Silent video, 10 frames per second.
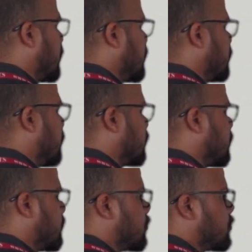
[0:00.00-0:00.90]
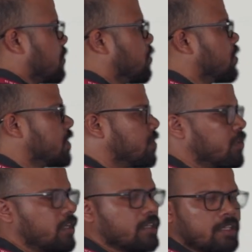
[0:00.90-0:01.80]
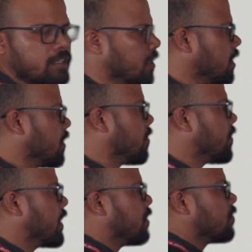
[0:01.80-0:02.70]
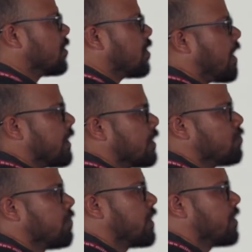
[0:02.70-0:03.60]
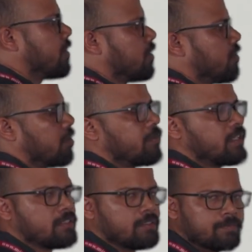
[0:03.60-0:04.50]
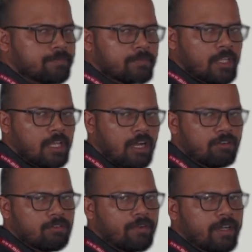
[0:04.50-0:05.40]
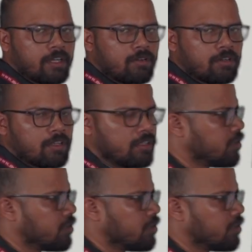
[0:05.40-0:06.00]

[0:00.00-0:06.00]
is flowing, suppose. Question is asking, find out the R equivalent of this. How to find out the